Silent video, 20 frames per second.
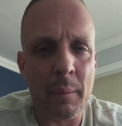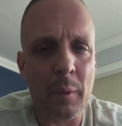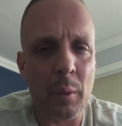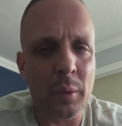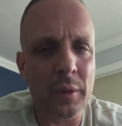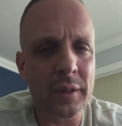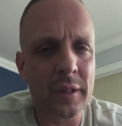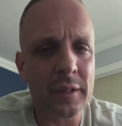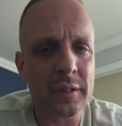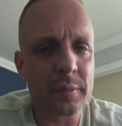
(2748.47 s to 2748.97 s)
But
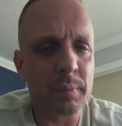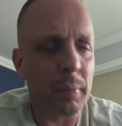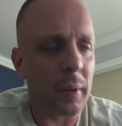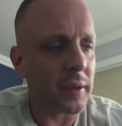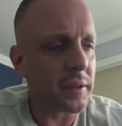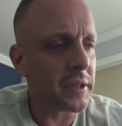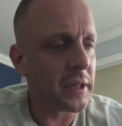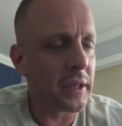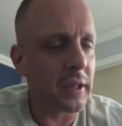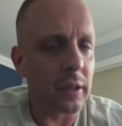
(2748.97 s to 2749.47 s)
with this
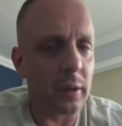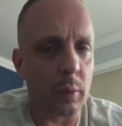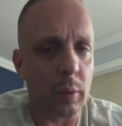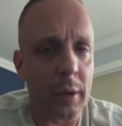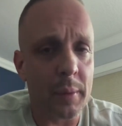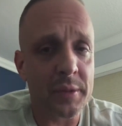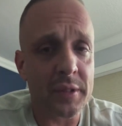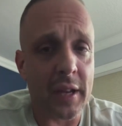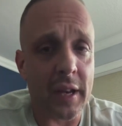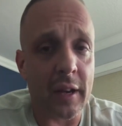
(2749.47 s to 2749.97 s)
particular
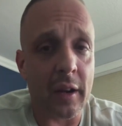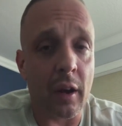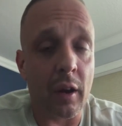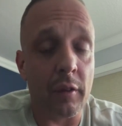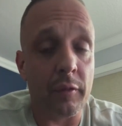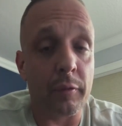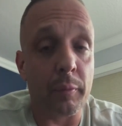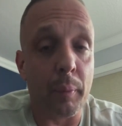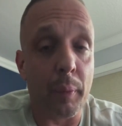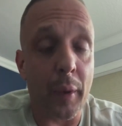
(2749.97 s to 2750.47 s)
website
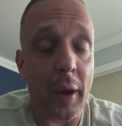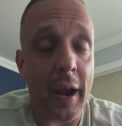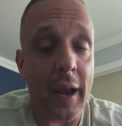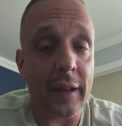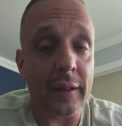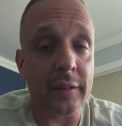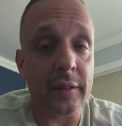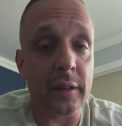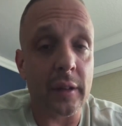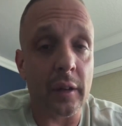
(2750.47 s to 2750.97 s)
of
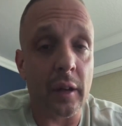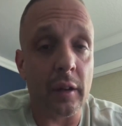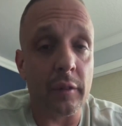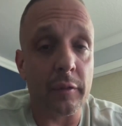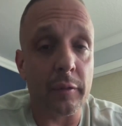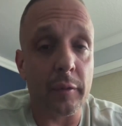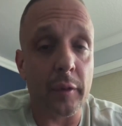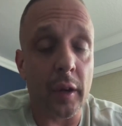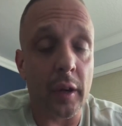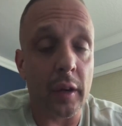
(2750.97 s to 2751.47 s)
brand
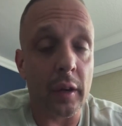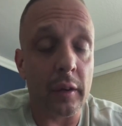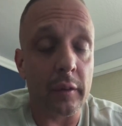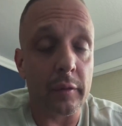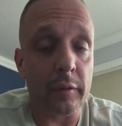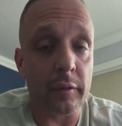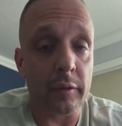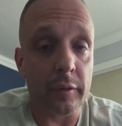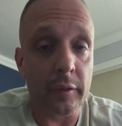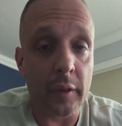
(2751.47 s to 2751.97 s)

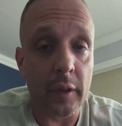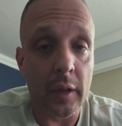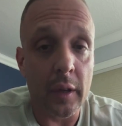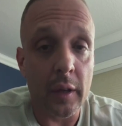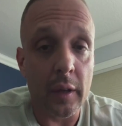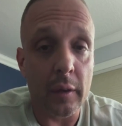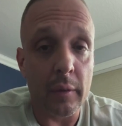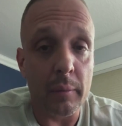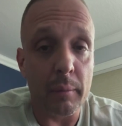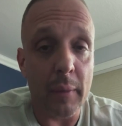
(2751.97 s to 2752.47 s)
of
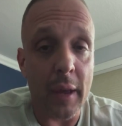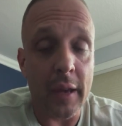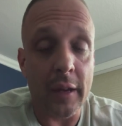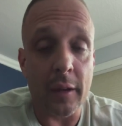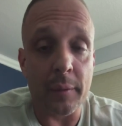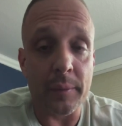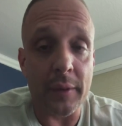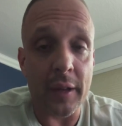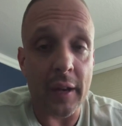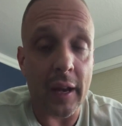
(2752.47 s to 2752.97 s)

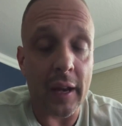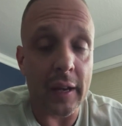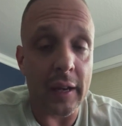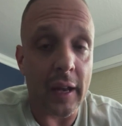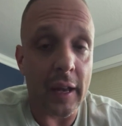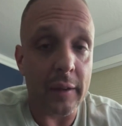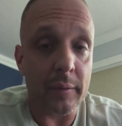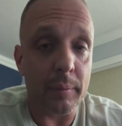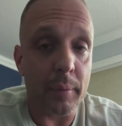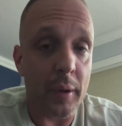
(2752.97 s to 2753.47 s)
makeup that I
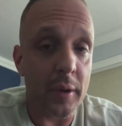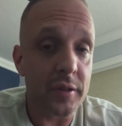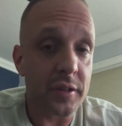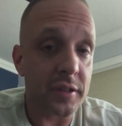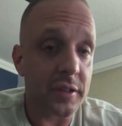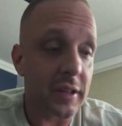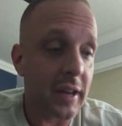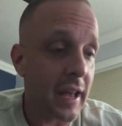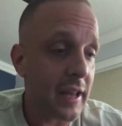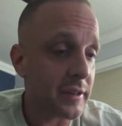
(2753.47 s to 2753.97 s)
had
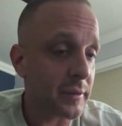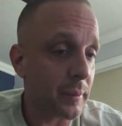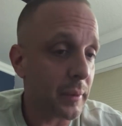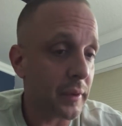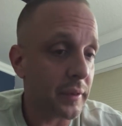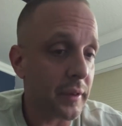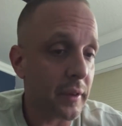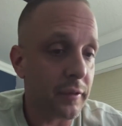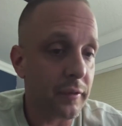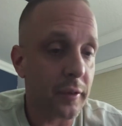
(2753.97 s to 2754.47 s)
purchased last
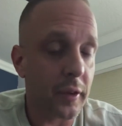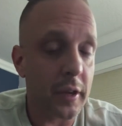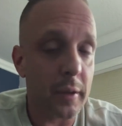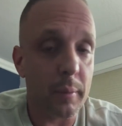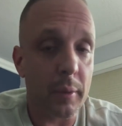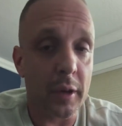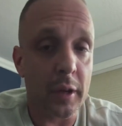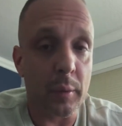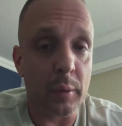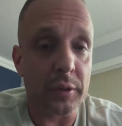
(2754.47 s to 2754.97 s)
month, they're
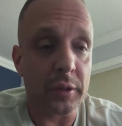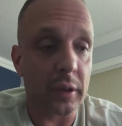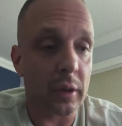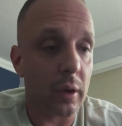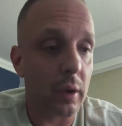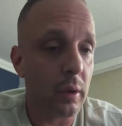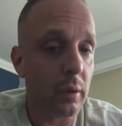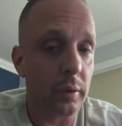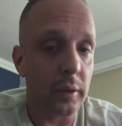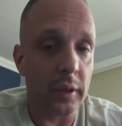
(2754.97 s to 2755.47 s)
funny bunny with the
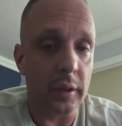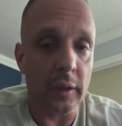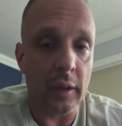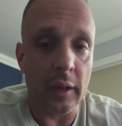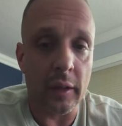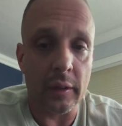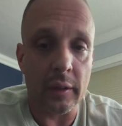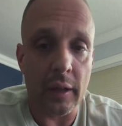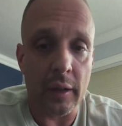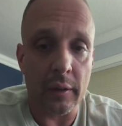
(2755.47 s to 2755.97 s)
code, and
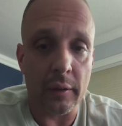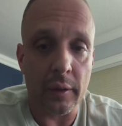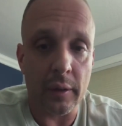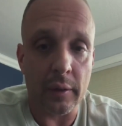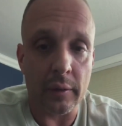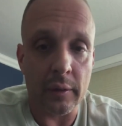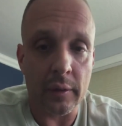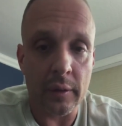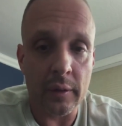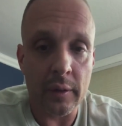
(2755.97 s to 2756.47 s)
I don't
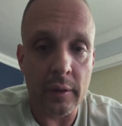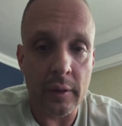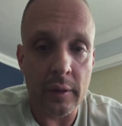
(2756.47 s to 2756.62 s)
know.